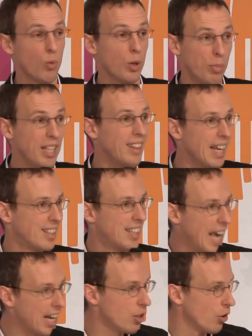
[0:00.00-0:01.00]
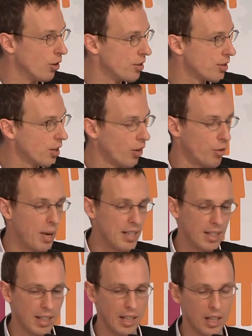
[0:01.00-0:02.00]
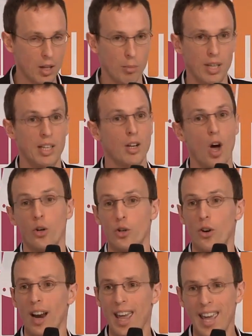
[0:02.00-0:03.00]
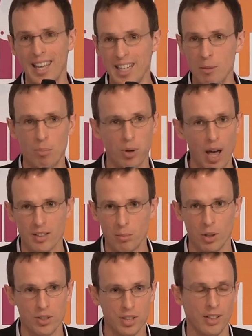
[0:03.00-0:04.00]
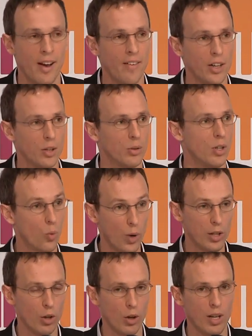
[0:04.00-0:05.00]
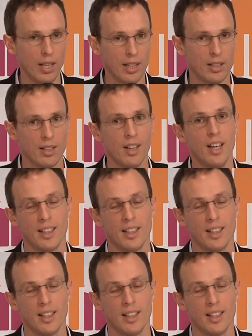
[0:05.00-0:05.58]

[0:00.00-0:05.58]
be net gainers of a basic income in under any plausible scenario when you look at it.